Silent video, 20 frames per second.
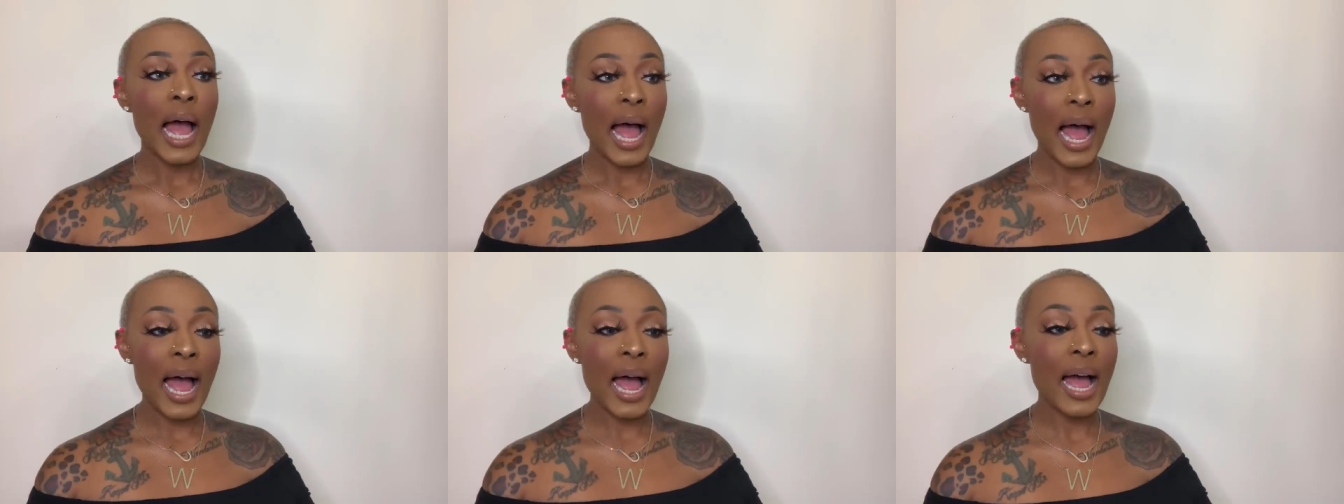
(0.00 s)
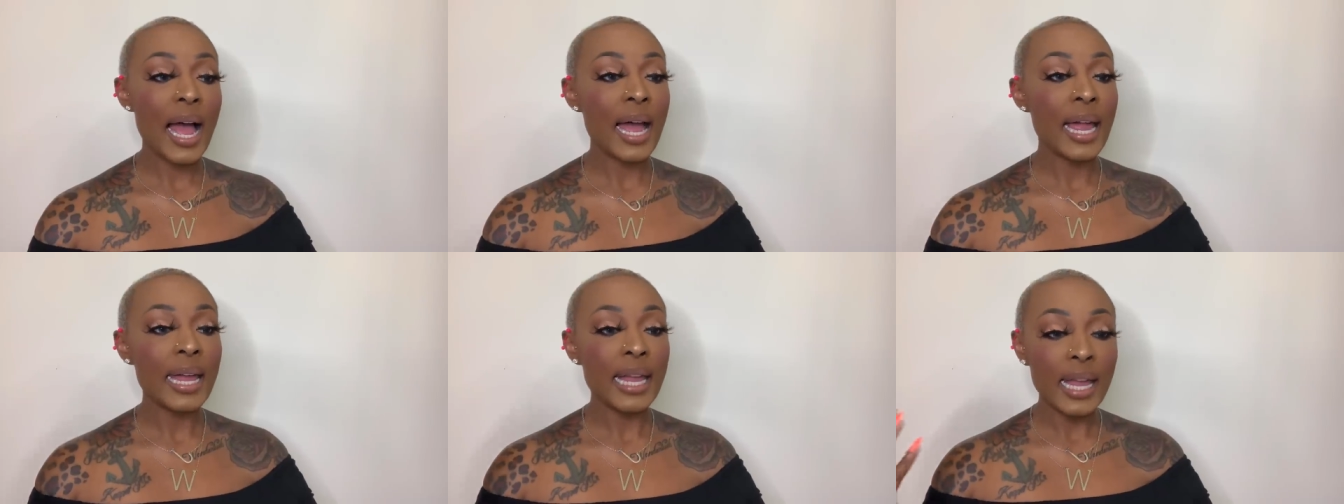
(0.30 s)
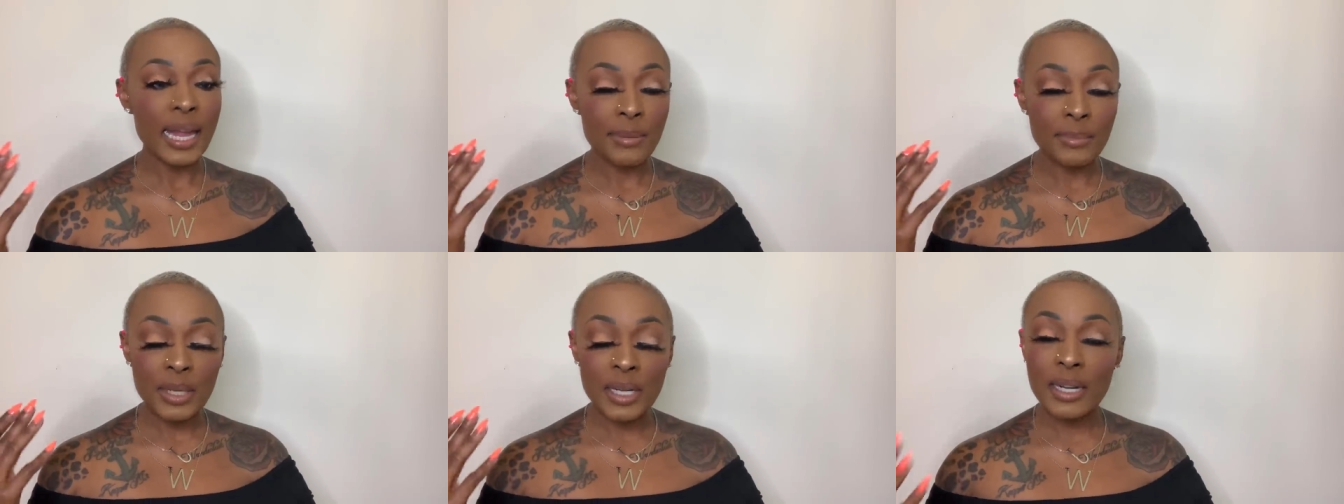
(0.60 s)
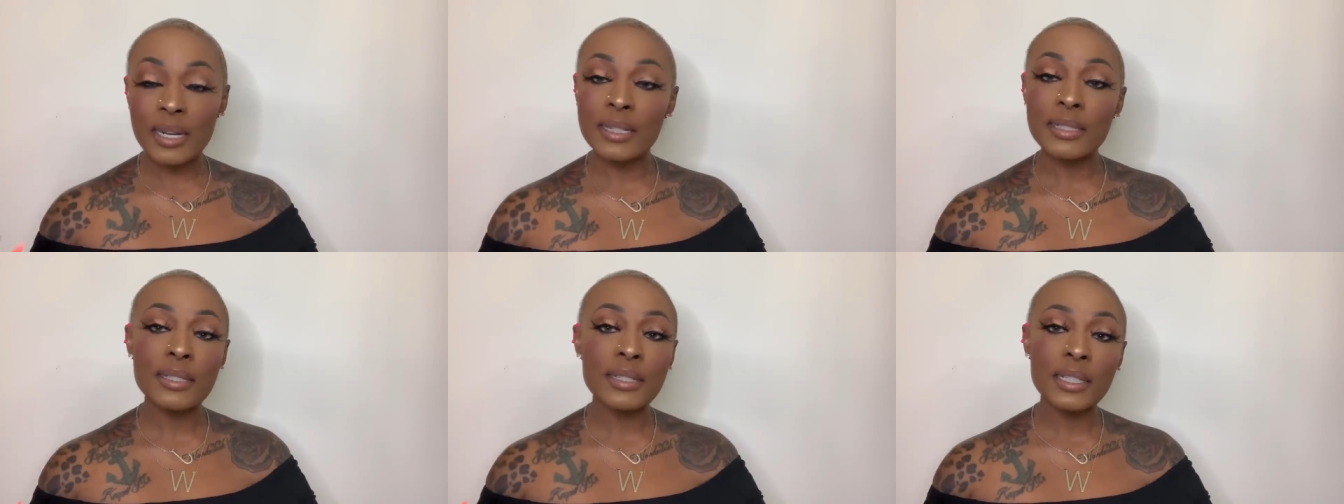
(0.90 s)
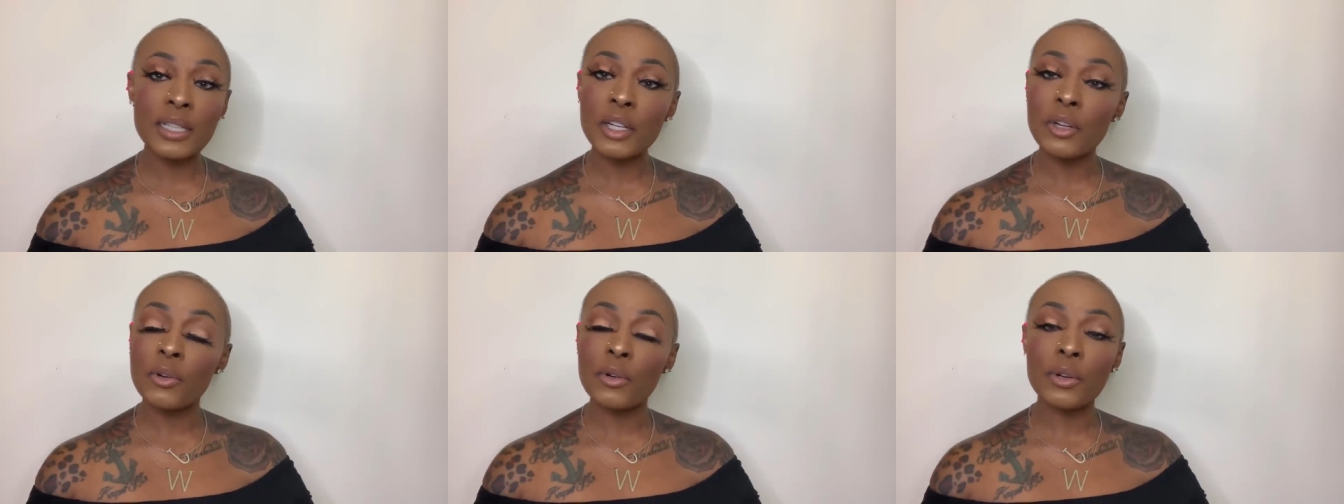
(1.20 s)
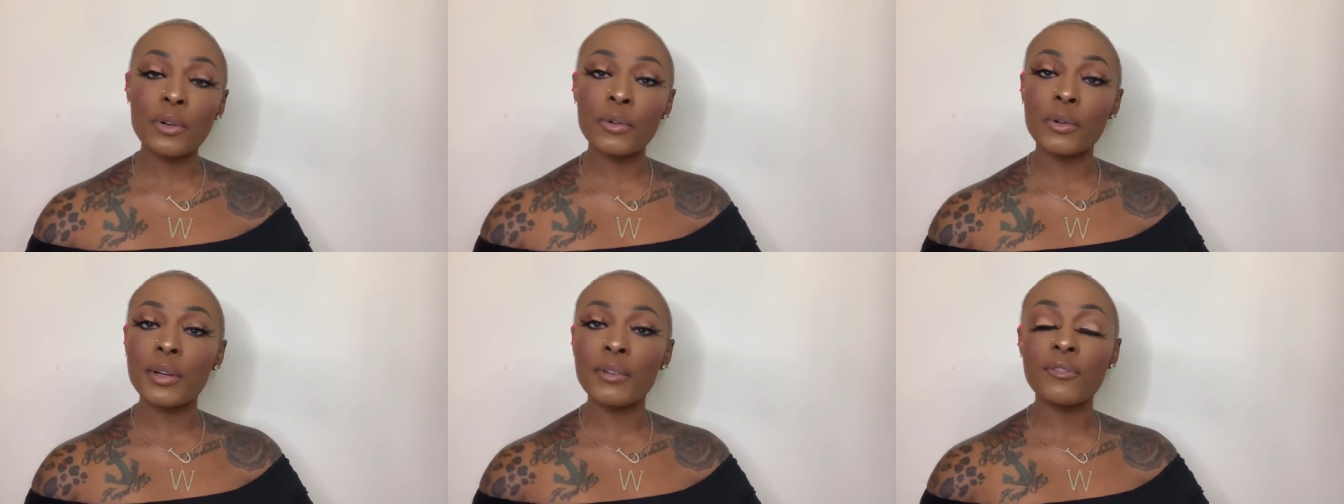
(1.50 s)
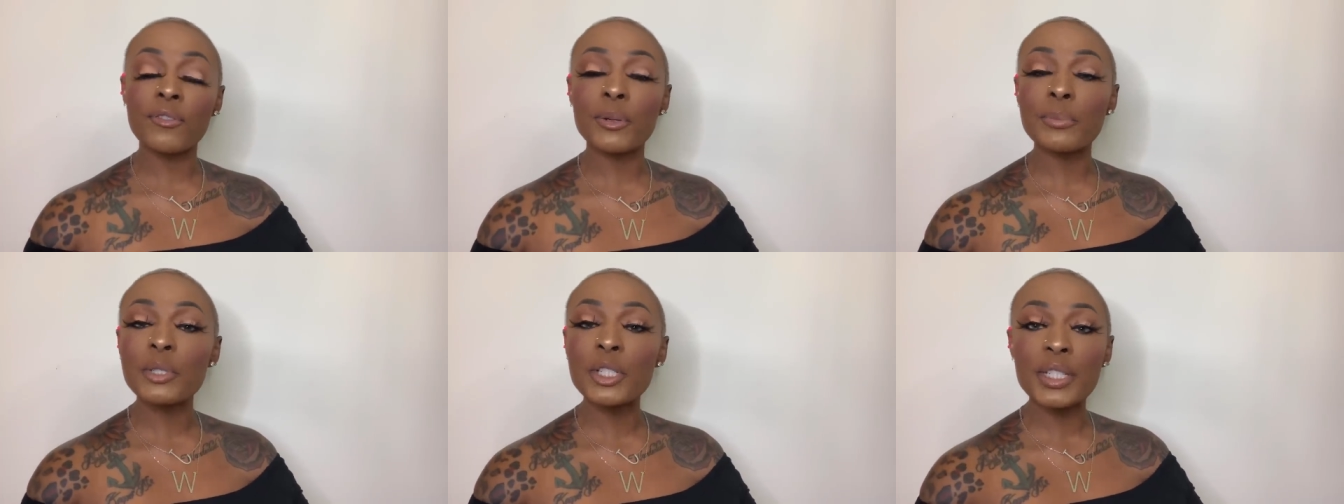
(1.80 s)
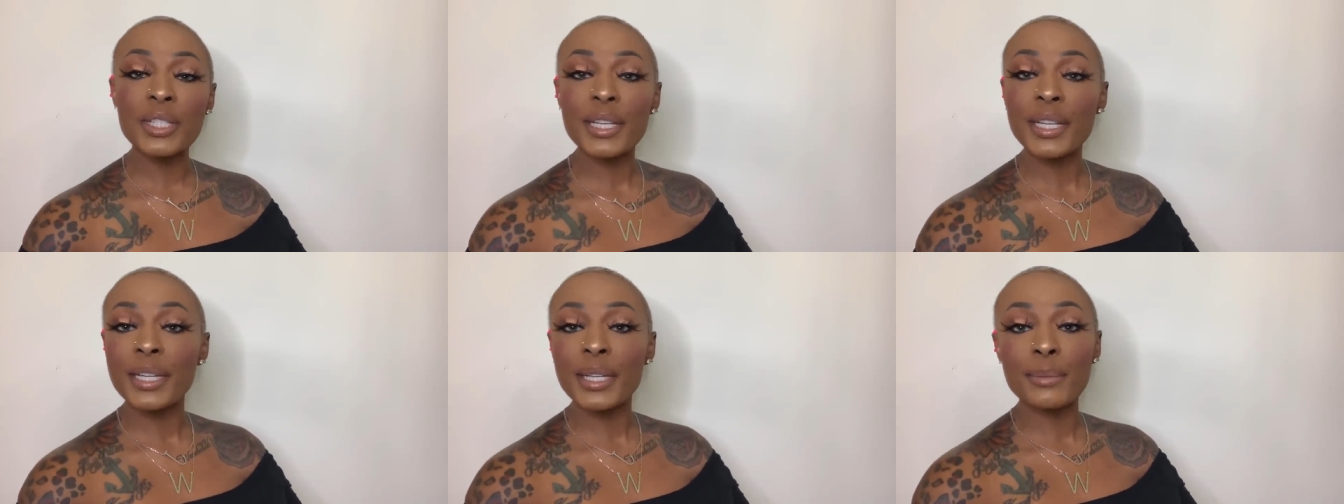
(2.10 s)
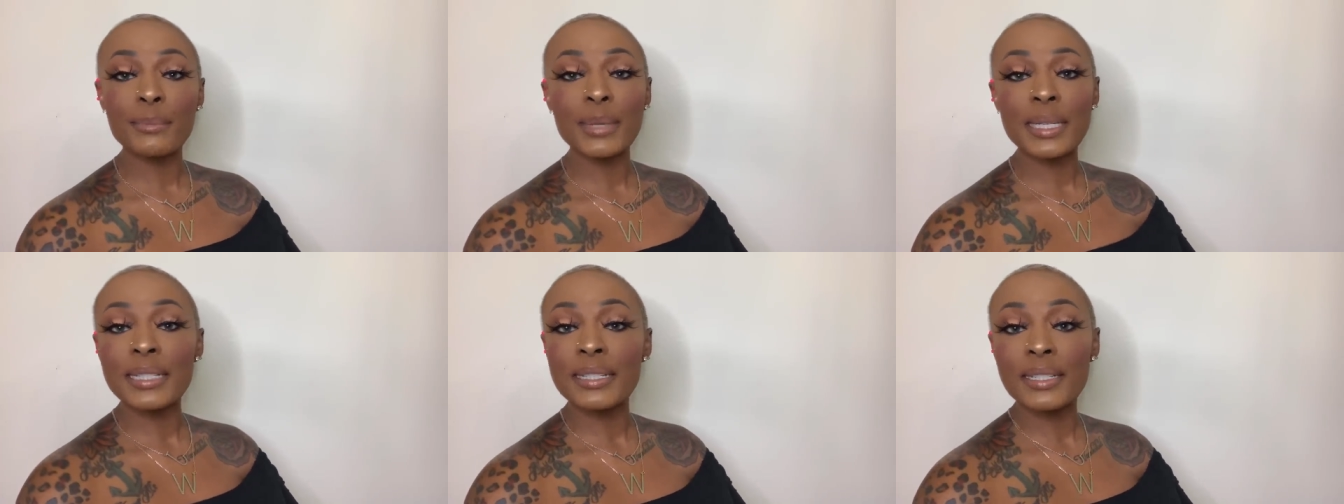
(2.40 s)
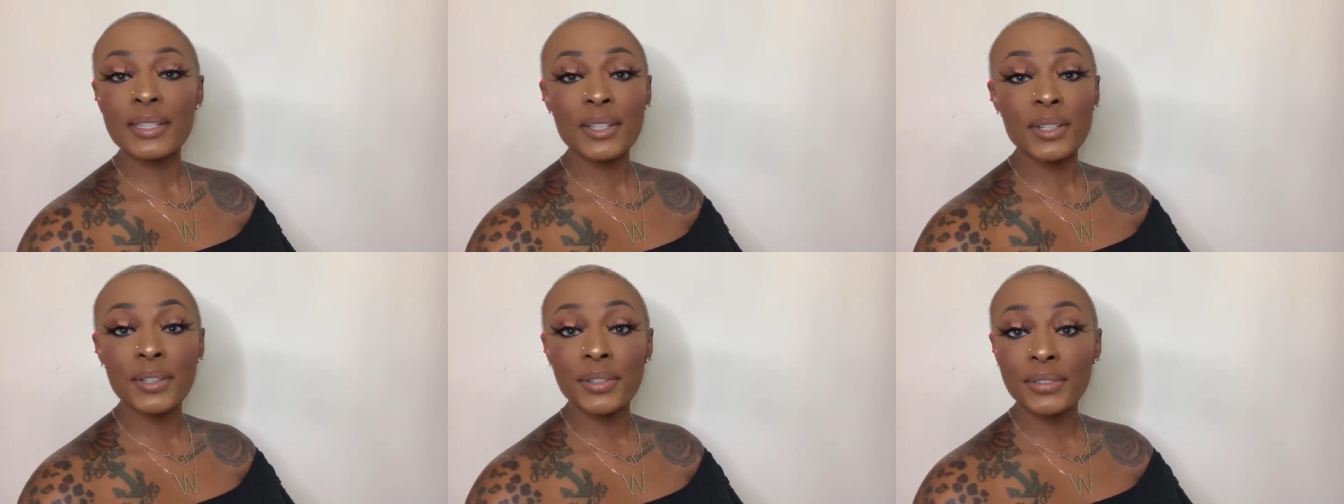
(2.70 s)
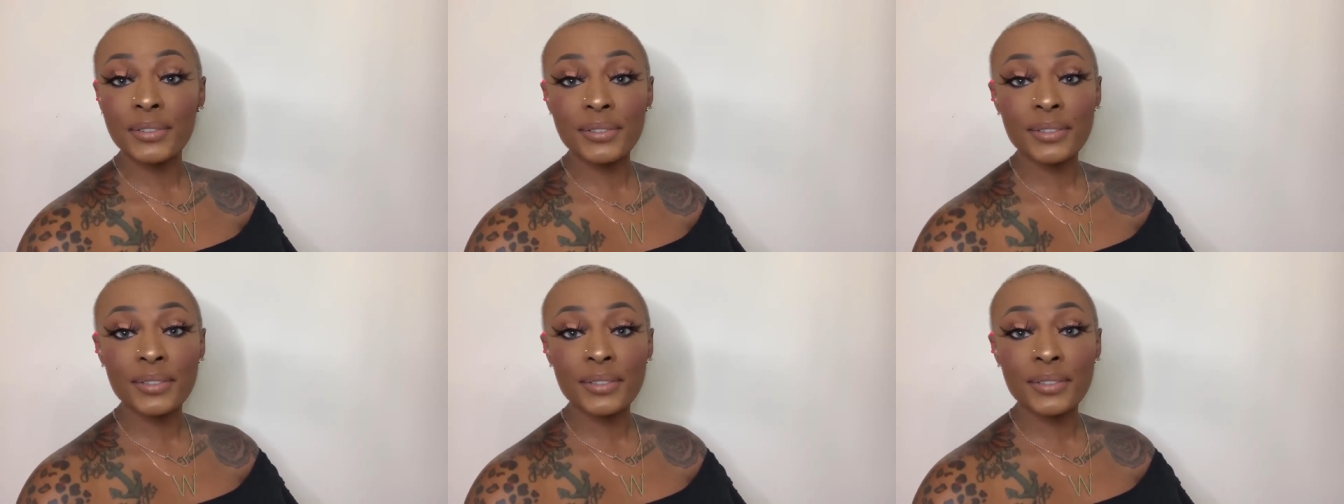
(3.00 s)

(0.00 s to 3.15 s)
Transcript: I am constantly ordering from Shein myself.